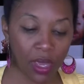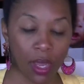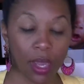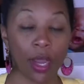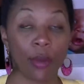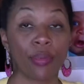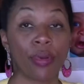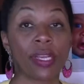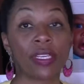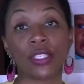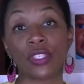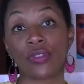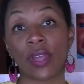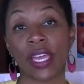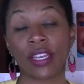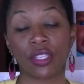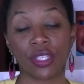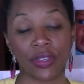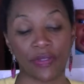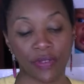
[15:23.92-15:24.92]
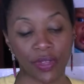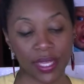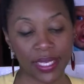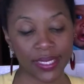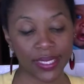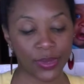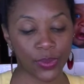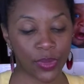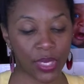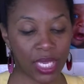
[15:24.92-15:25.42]
Our prayer strategy for
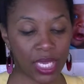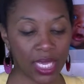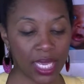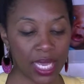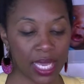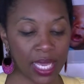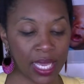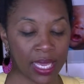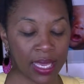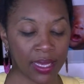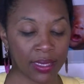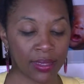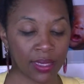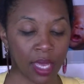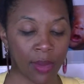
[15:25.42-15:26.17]
this week is